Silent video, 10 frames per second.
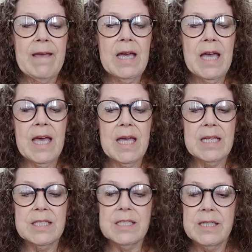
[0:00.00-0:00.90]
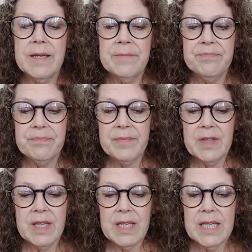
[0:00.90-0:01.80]
And
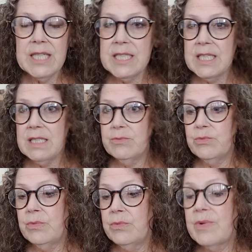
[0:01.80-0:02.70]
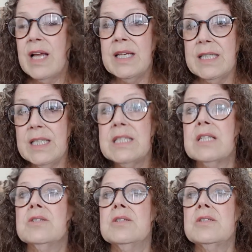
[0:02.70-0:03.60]
it really
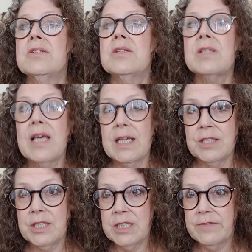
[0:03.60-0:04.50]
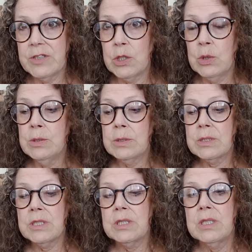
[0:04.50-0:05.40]
isn't that
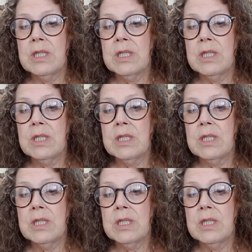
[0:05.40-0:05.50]
difficult.